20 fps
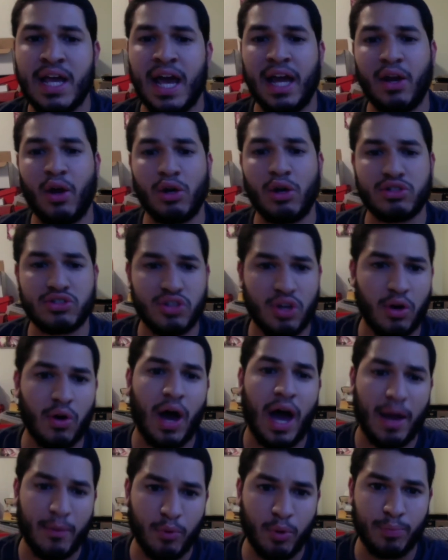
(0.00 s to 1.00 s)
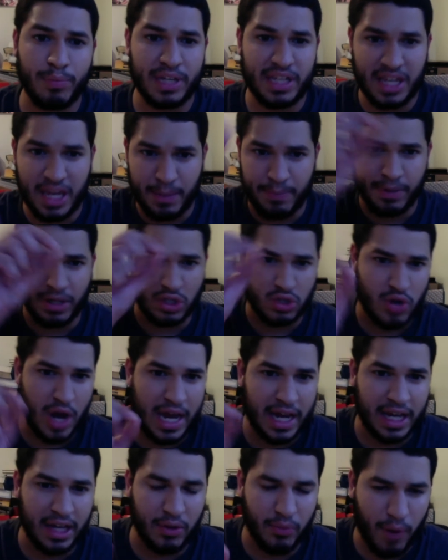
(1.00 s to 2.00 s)
And also, I will be keeping
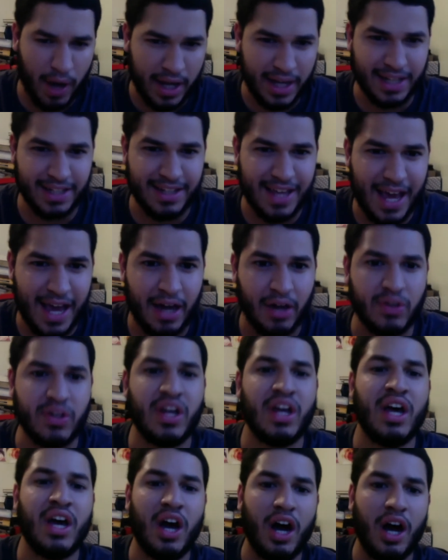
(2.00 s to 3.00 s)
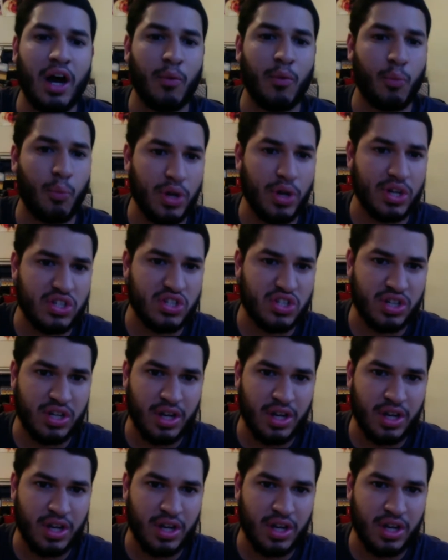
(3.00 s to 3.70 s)
track and writing down which